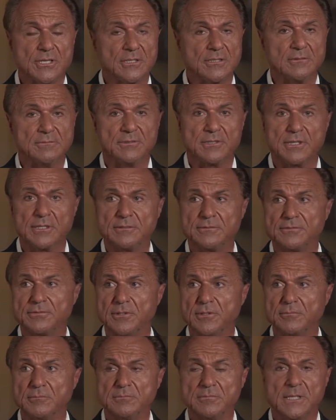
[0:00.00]
It can vary
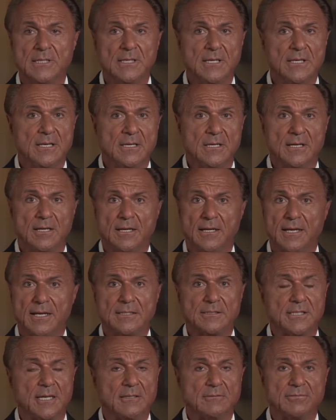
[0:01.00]
from uh,
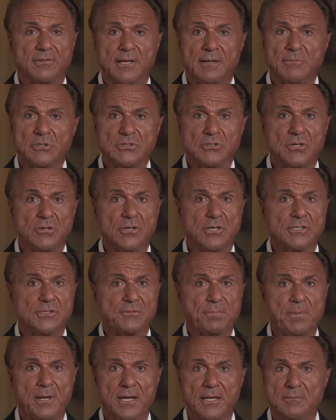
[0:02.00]

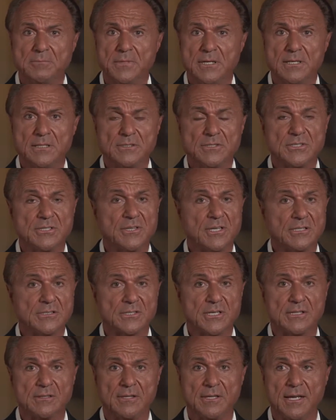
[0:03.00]
anti-inflammatories, pain meds, things
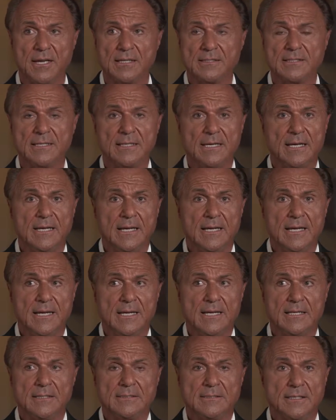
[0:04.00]
like that,
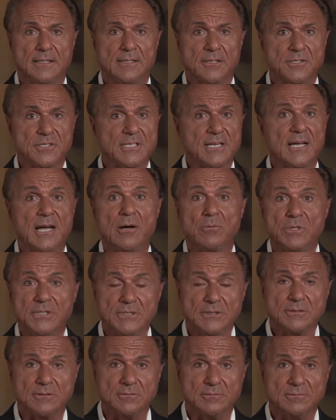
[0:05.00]
and uh, see how we
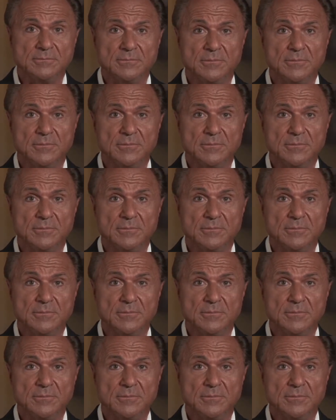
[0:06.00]
do.